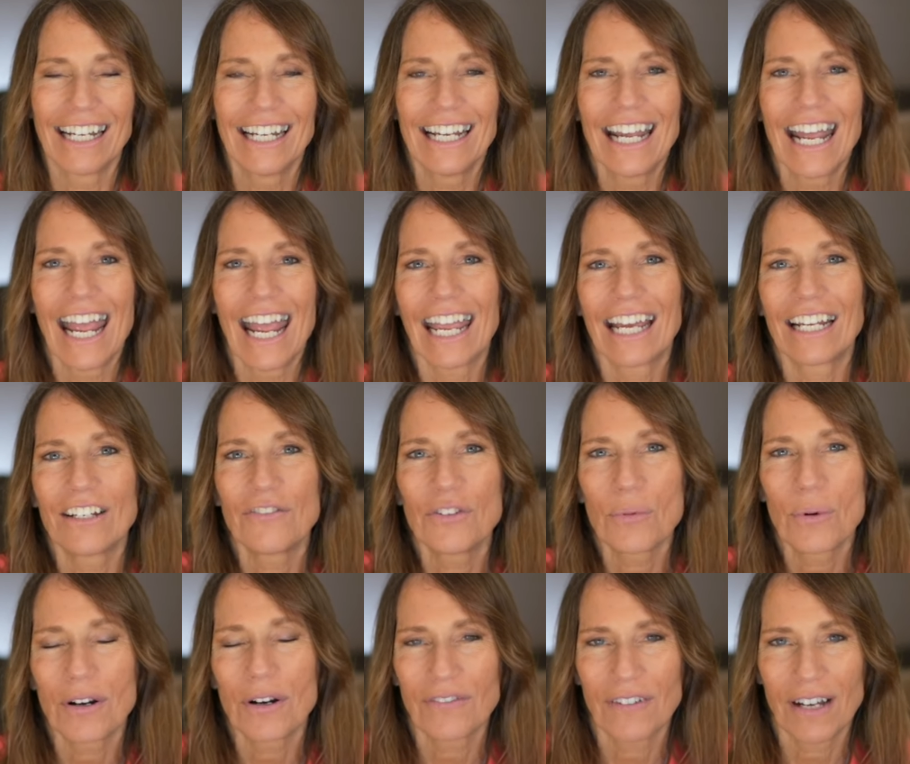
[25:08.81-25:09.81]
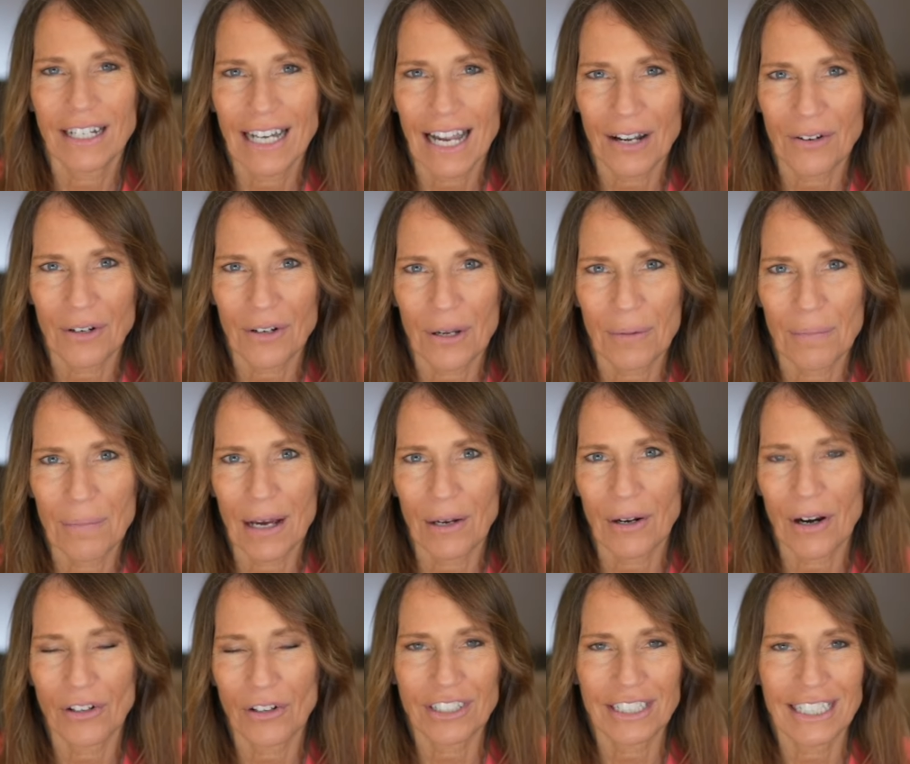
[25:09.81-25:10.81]
And if you want to find out about our
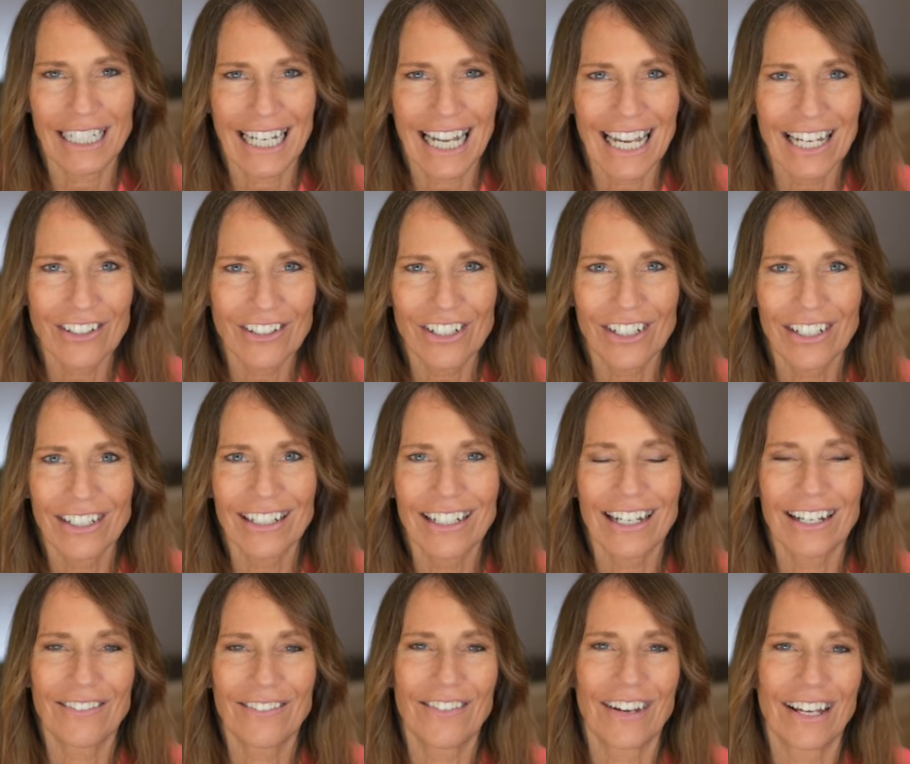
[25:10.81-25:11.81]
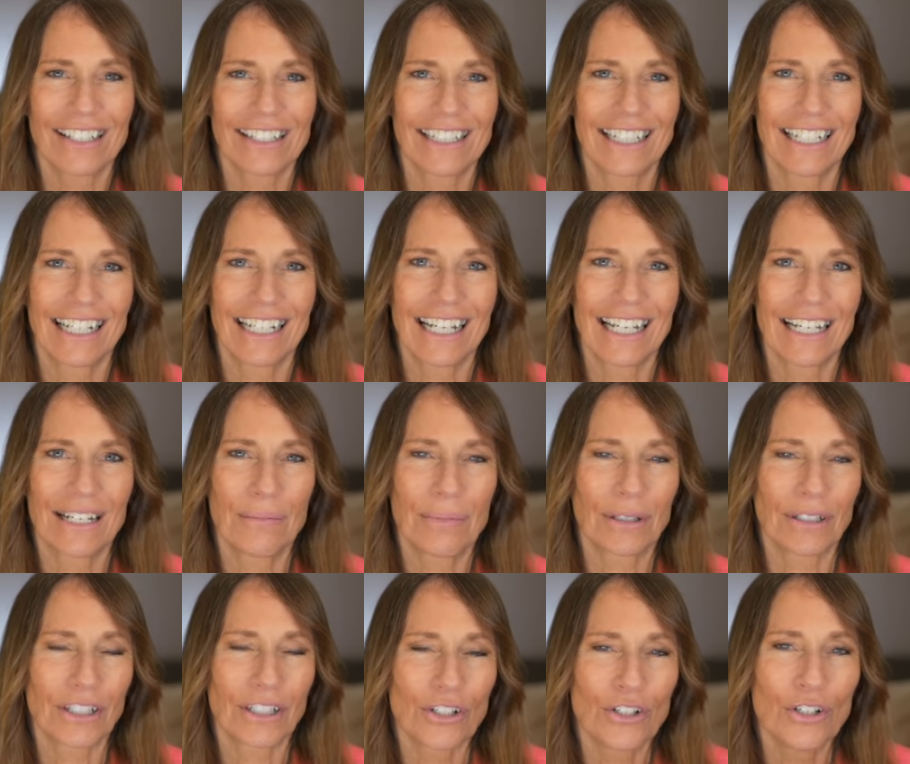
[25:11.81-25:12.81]
syndication, investing in building
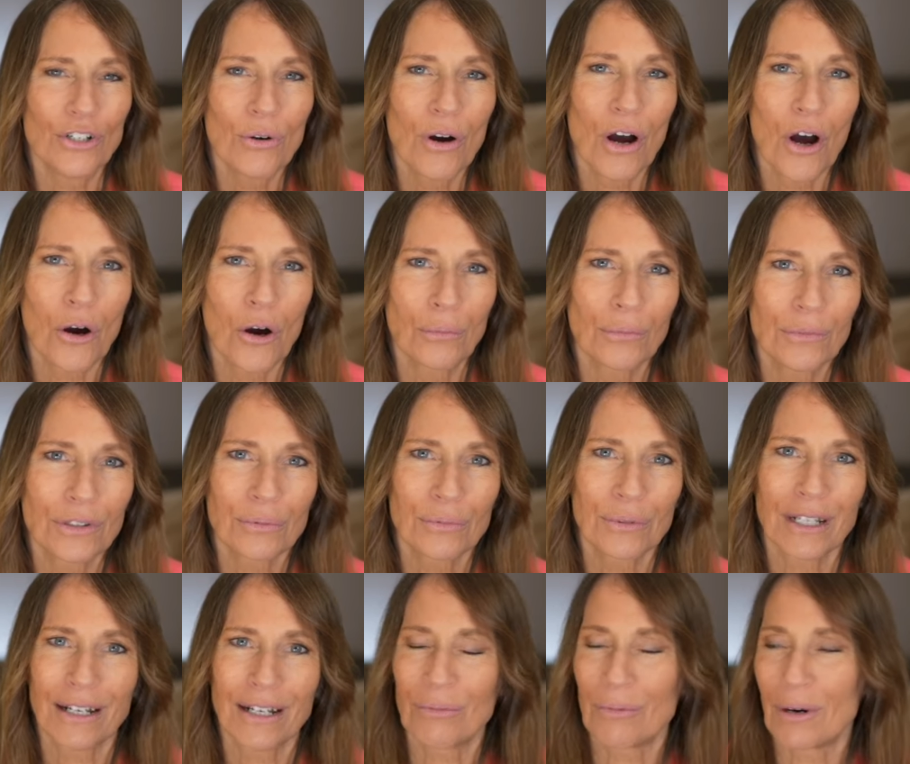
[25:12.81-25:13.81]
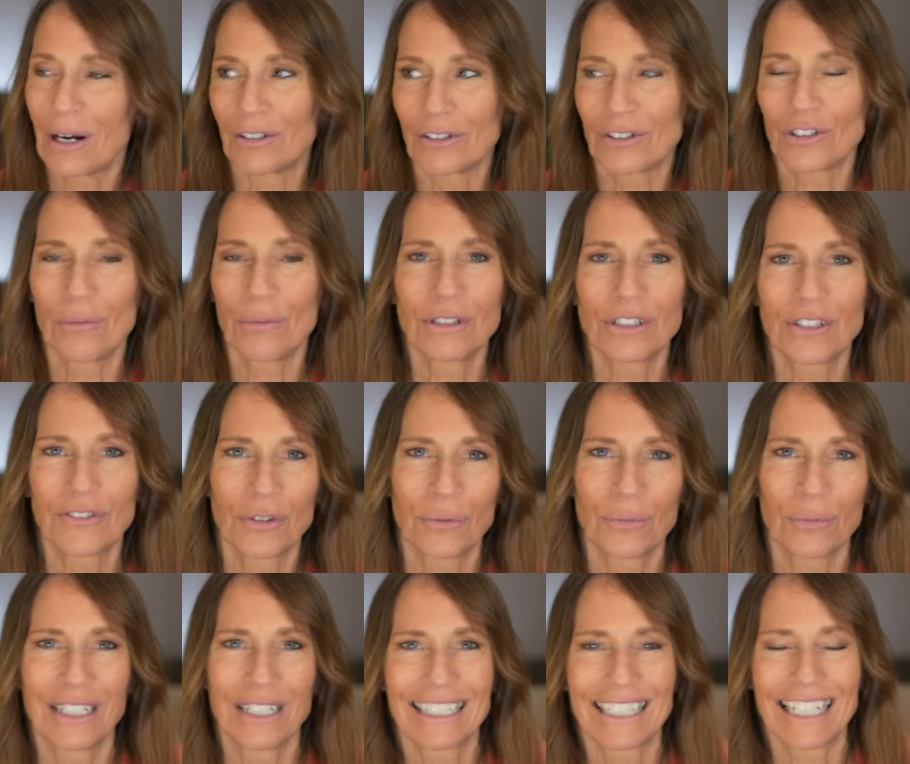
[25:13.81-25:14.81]
new homes where so much of the
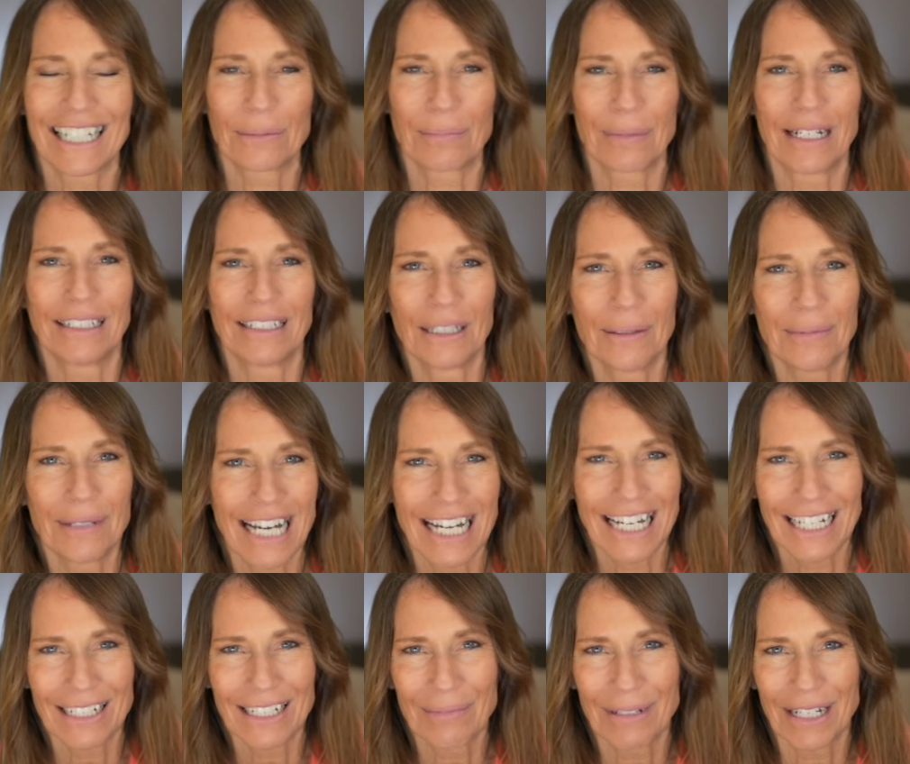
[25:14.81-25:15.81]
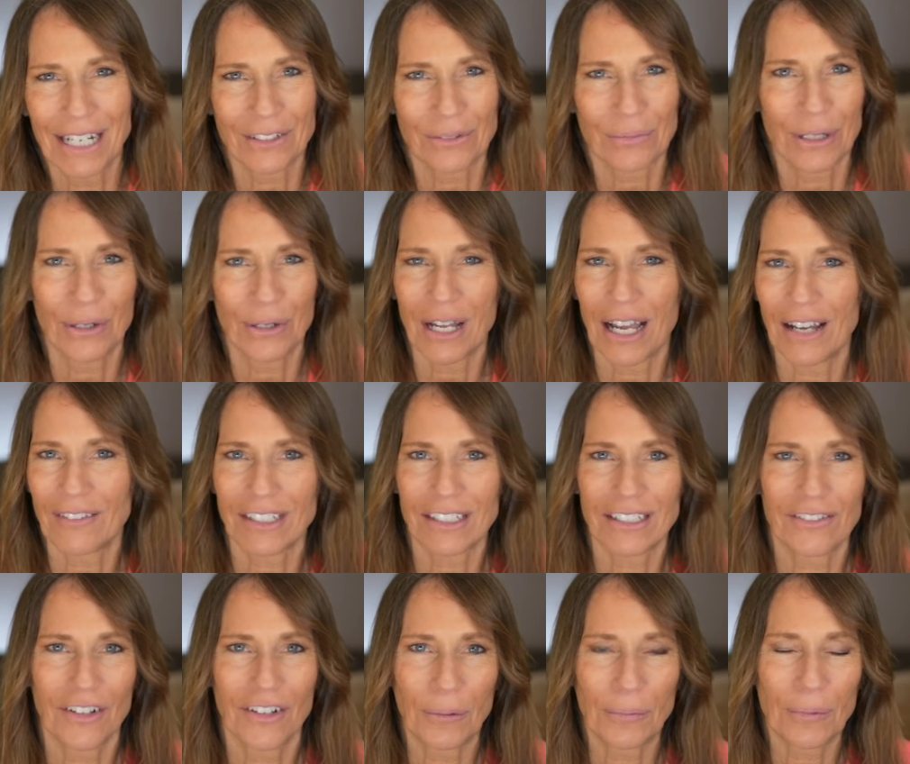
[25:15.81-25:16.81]
risk has been eliminated because we don't have to
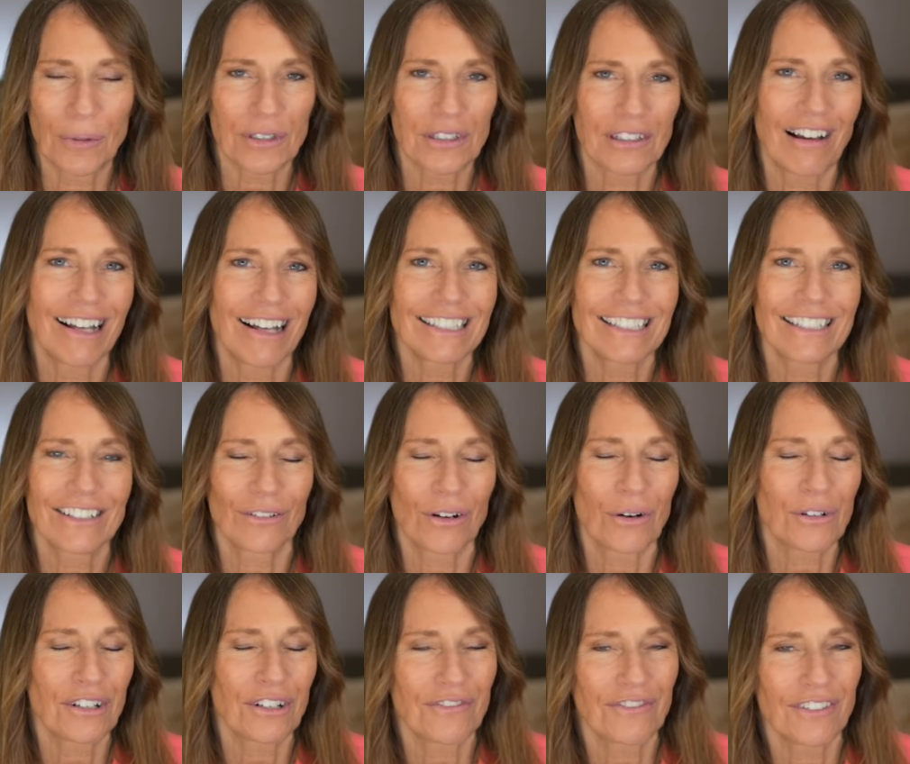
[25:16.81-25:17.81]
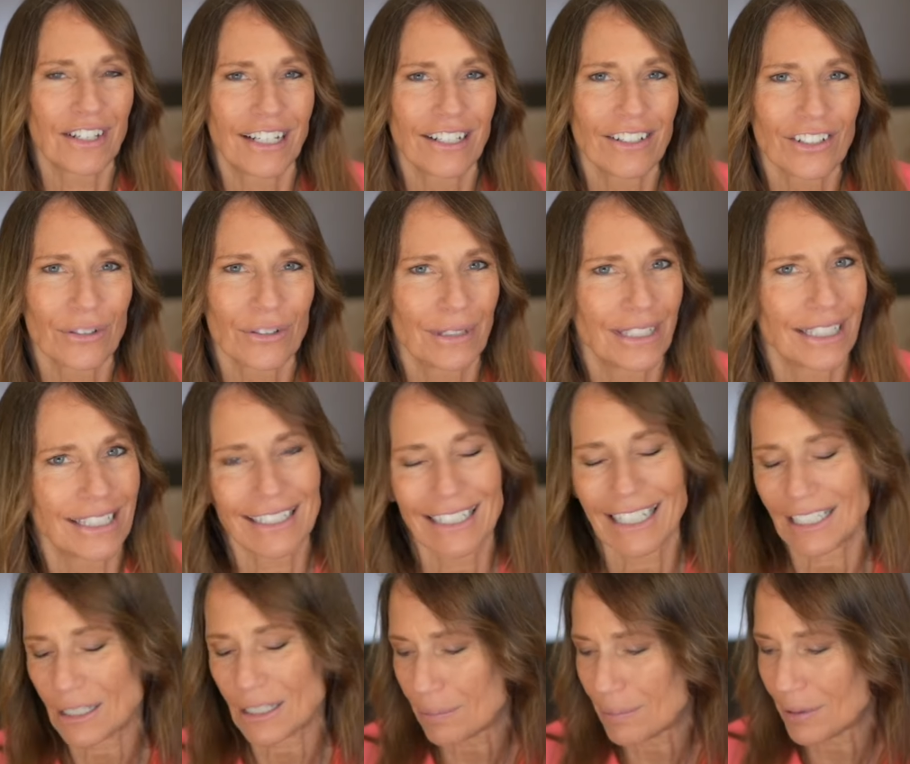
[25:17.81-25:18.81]
develop those lots, they're already finished. We just get to
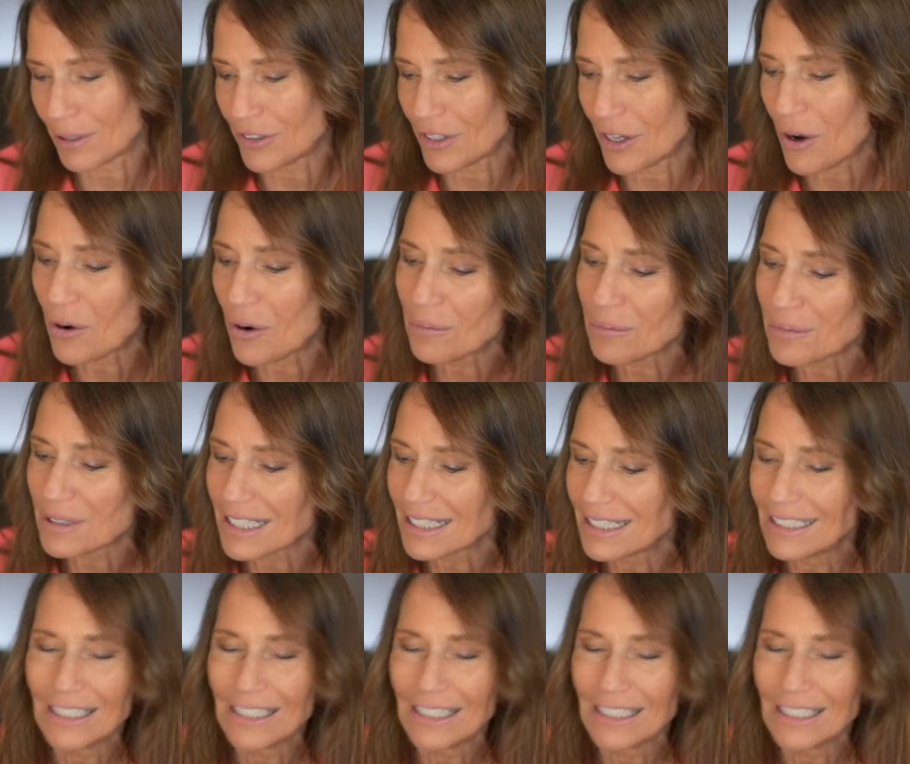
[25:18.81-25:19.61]
build the homes.